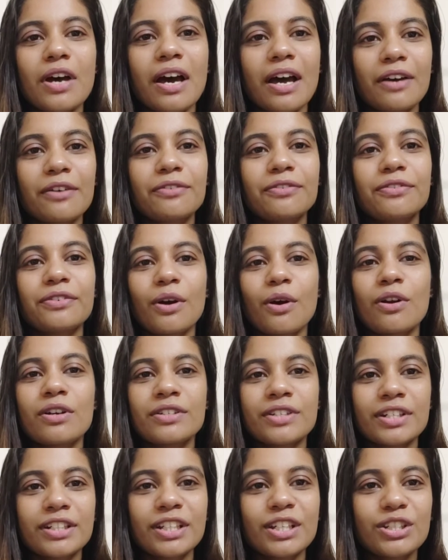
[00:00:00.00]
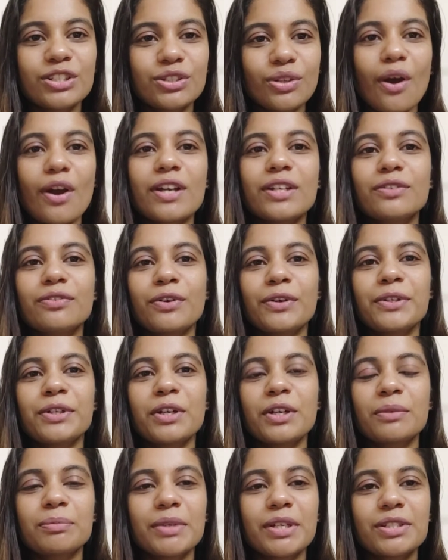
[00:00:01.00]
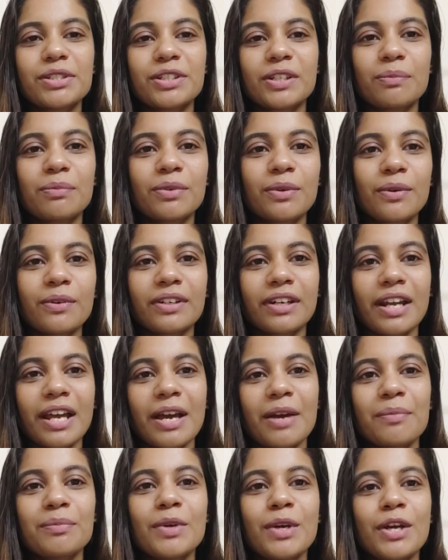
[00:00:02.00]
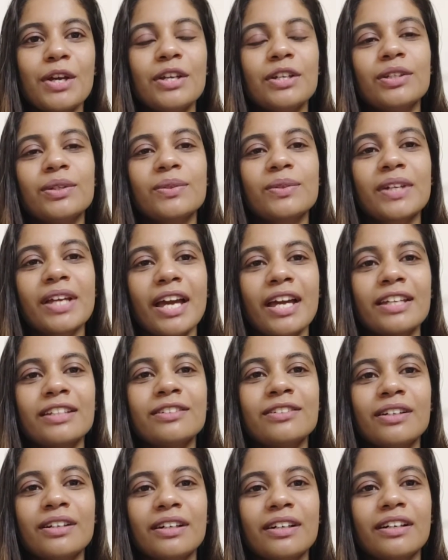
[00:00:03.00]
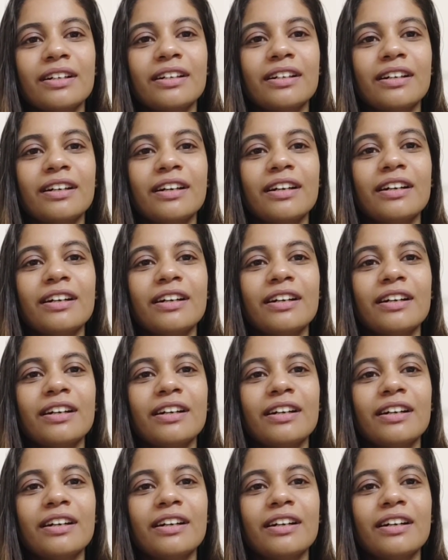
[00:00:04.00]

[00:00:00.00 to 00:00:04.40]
have already joined for your PhD program, you can